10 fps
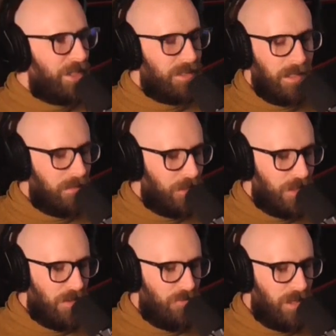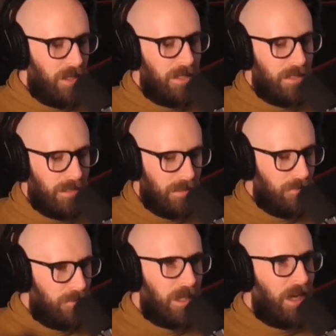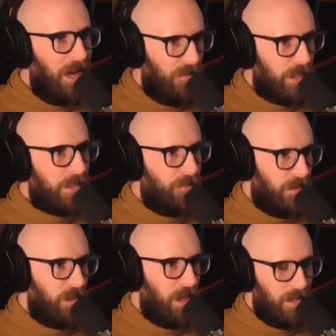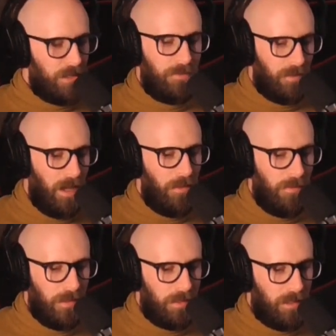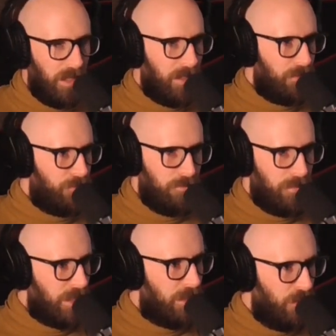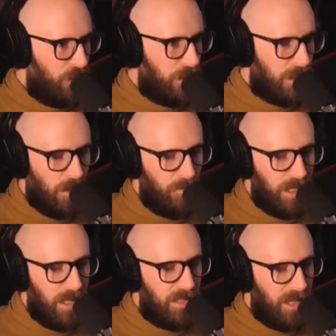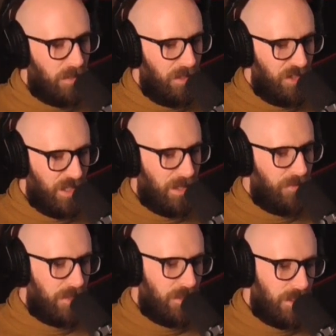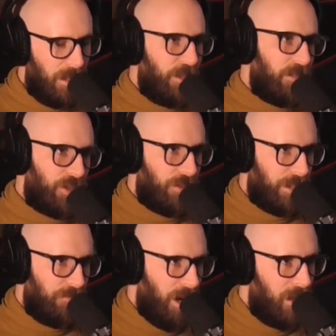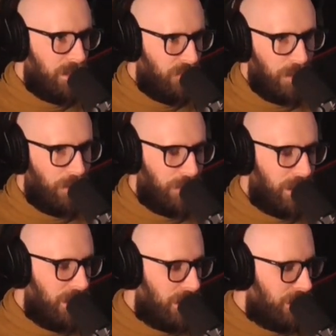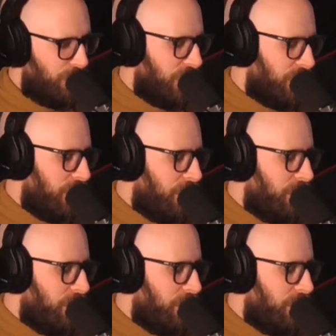it's like just a really clever simplification rather than like, let's do all this complicated technology stuff. Let's just, I mean, I'm sure it's relatively complicated, but